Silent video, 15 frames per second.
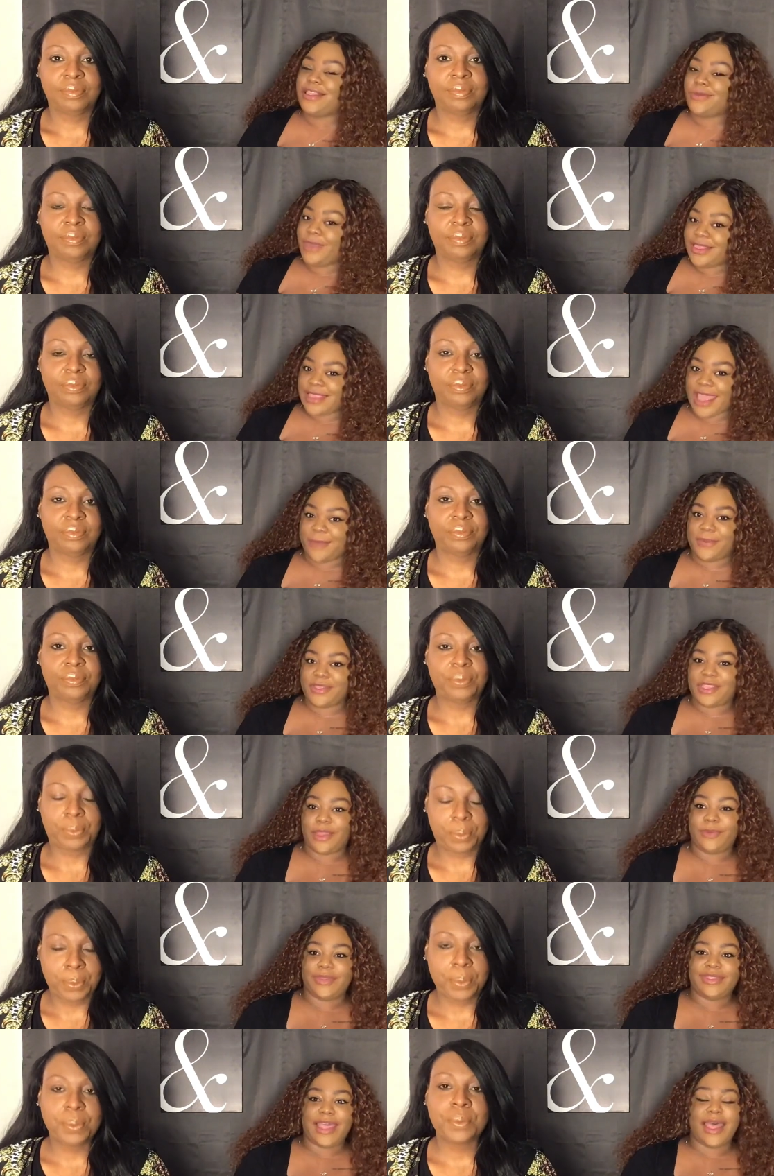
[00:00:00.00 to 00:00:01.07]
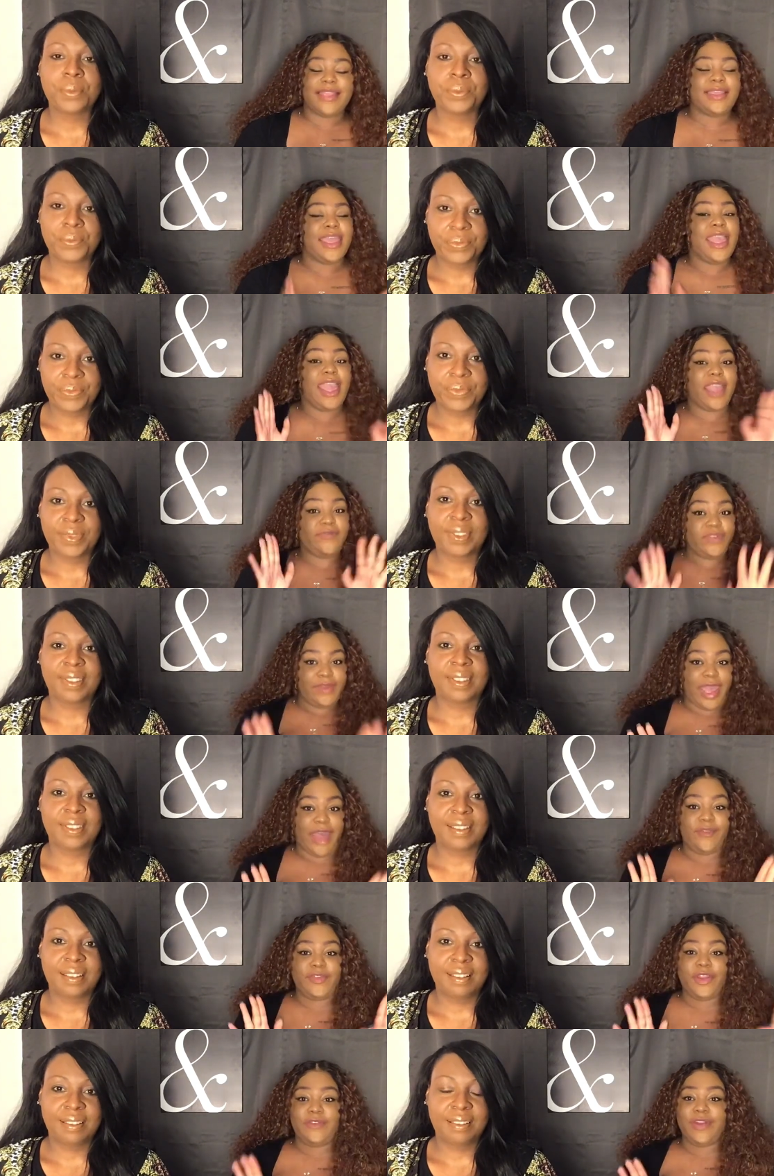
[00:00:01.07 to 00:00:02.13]
Speaker 1: week's episode with us. If you
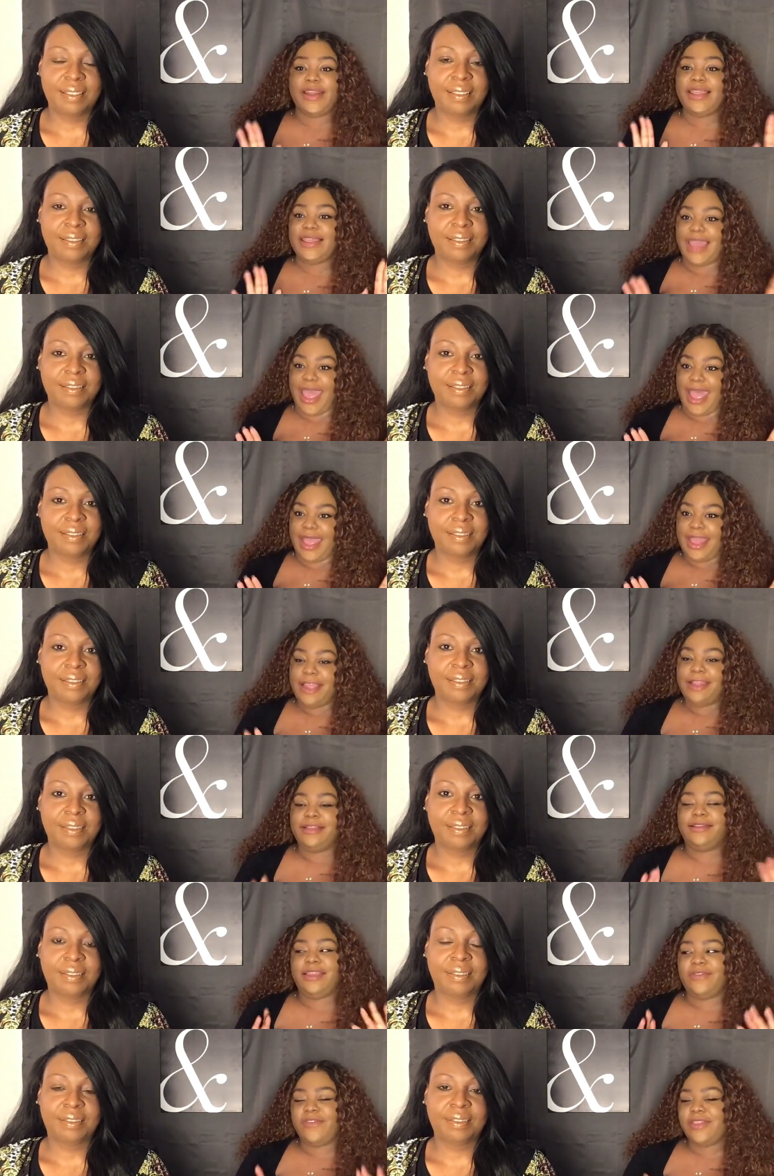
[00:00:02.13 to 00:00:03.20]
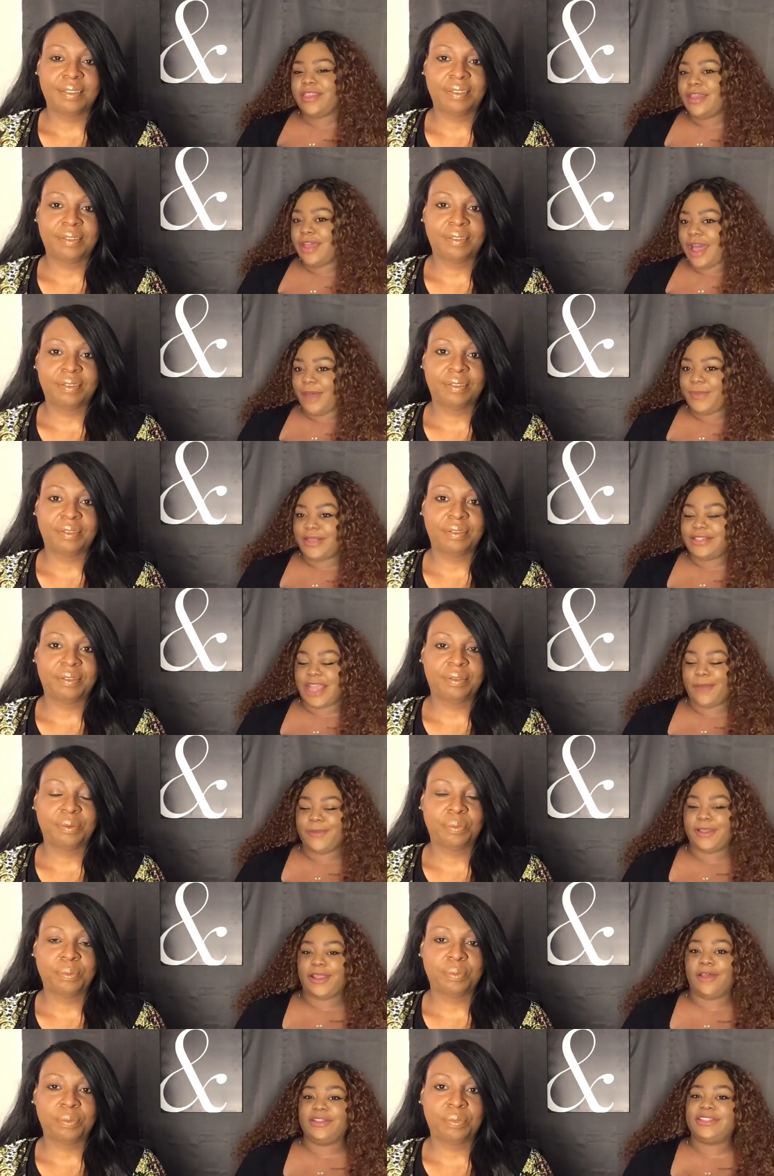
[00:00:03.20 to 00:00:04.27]
haven't already yet, leave us a comment down
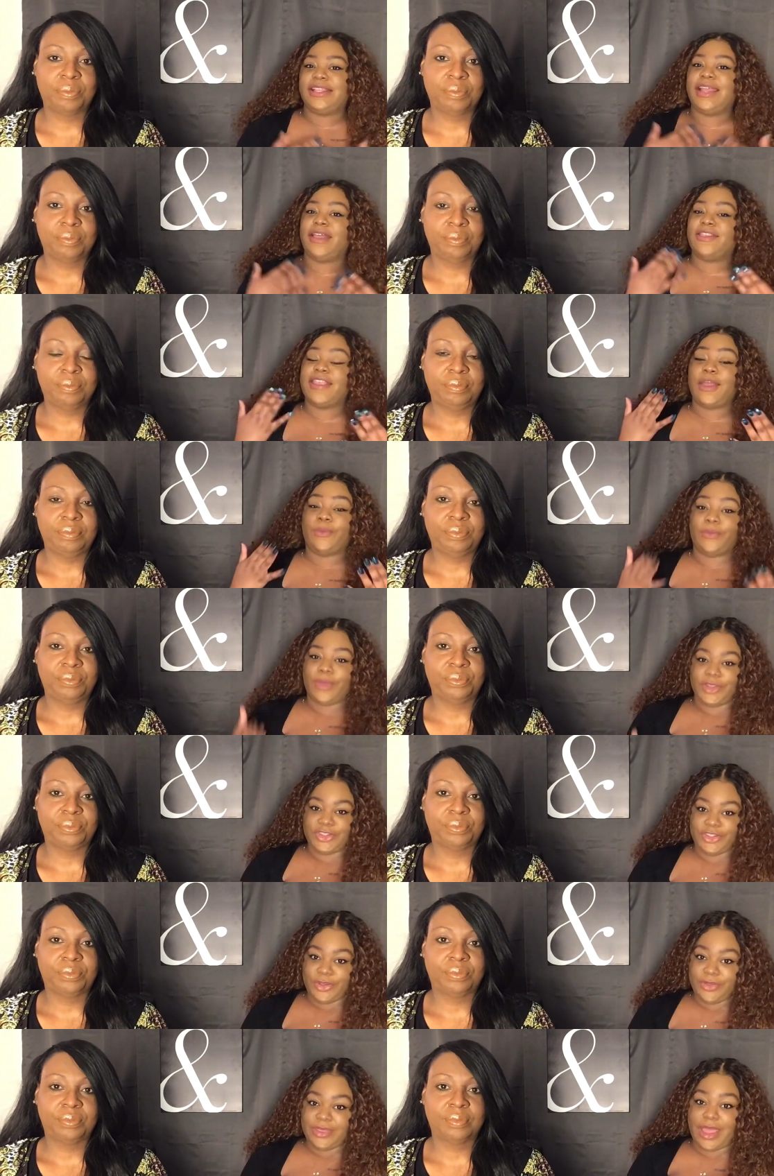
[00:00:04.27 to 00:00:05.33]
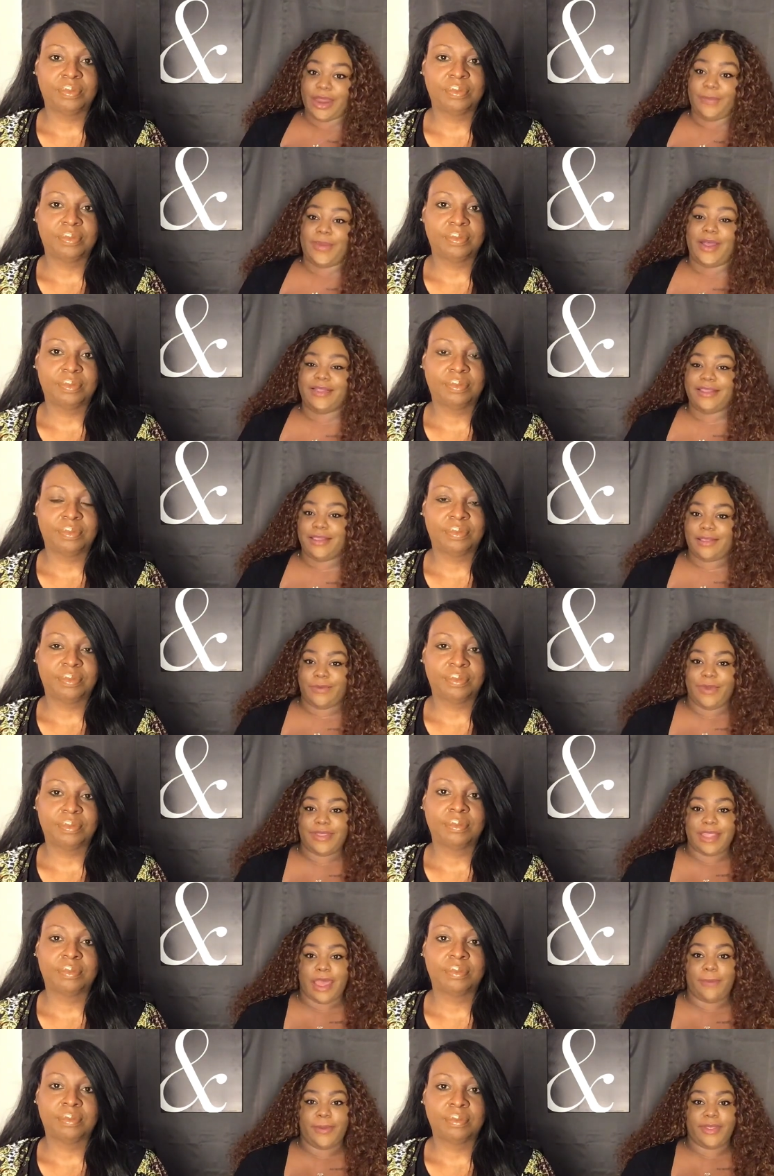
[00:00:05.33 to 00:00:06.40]
below to let us know what you thought about this week's
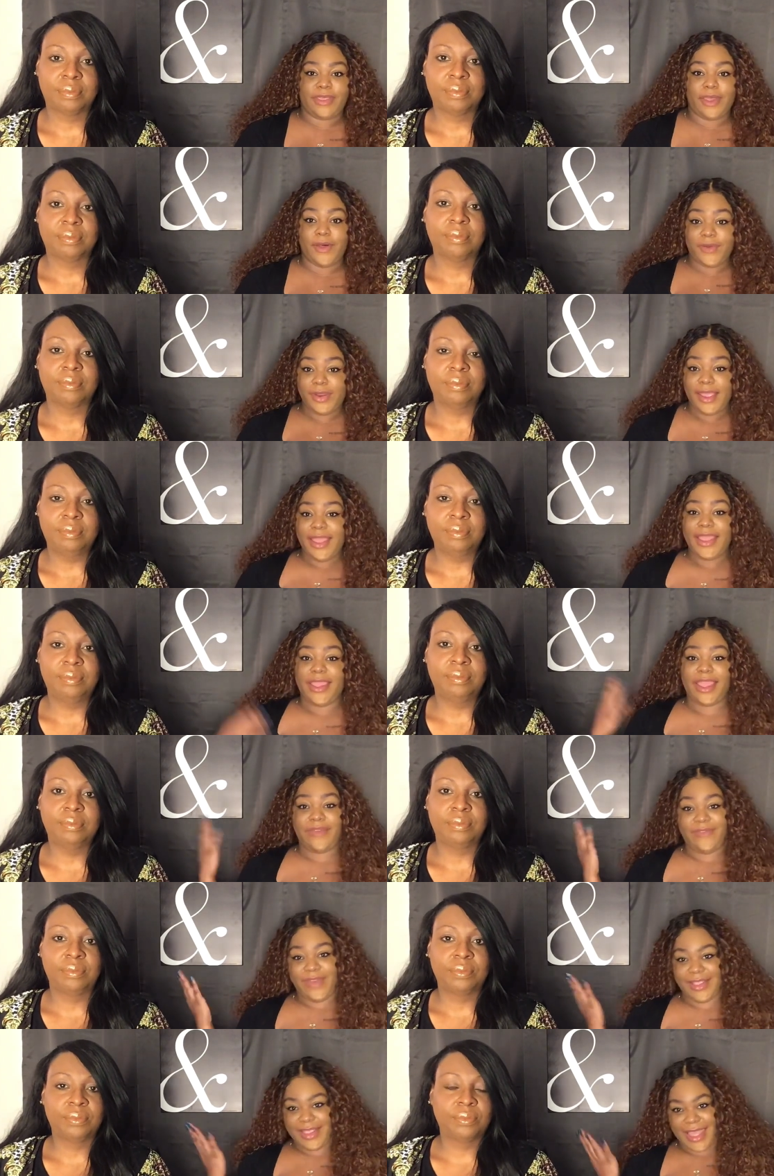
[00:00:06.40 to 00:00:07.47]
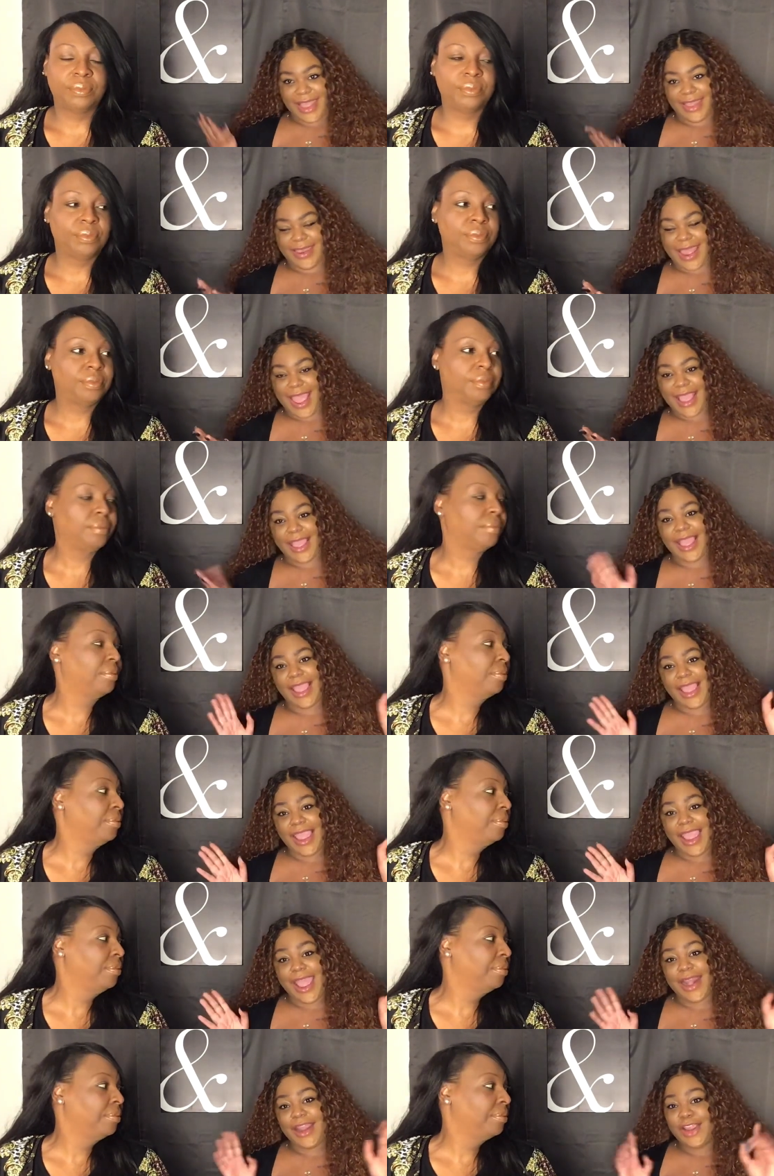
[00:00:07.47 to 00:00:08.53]
episode. Mm-hmm. Give us a like
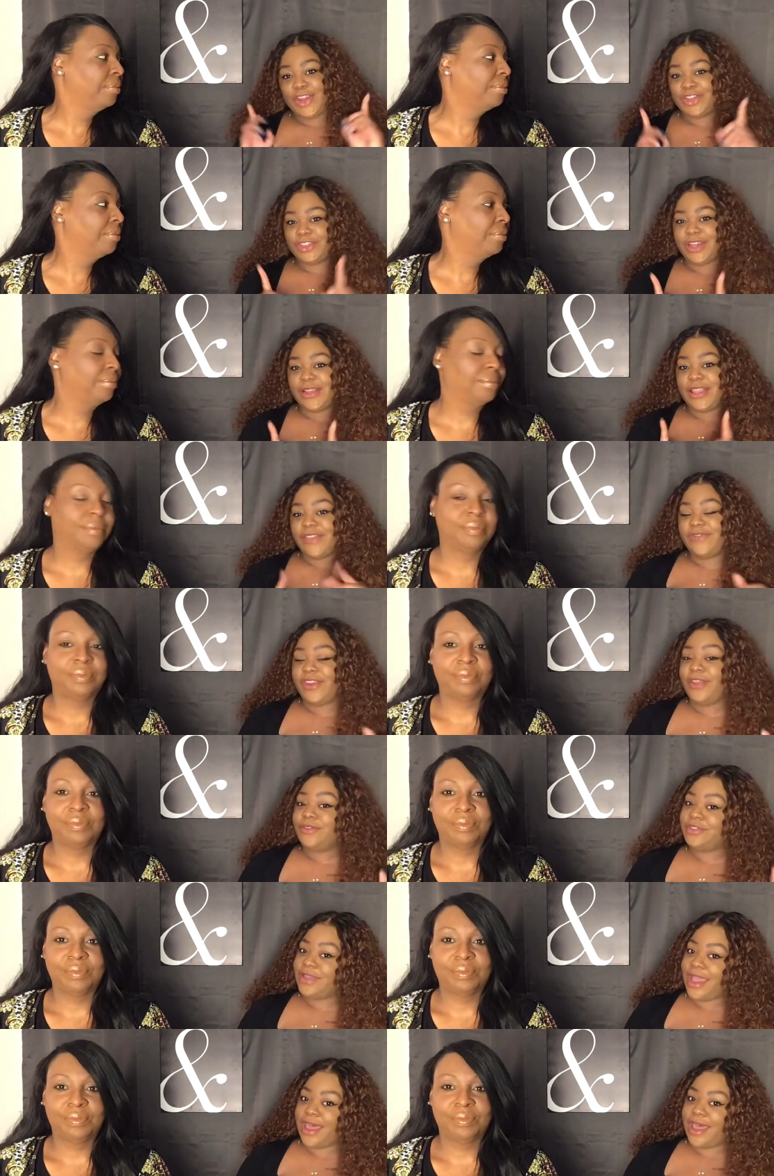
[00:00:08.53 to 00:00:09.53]
and share this video to